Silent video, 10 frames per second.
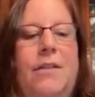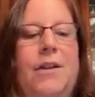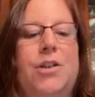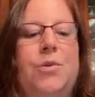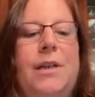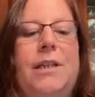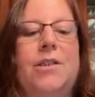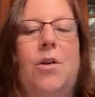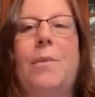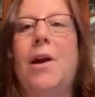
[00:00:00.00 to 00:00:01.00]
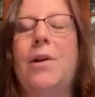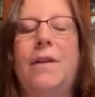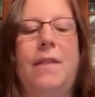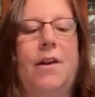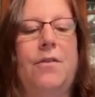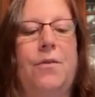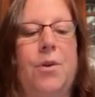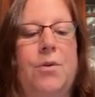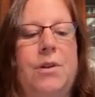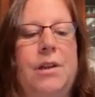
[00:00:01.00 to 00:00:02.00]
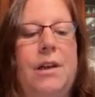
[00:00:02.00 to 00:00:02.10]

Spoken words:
The trees are bearing their fruit.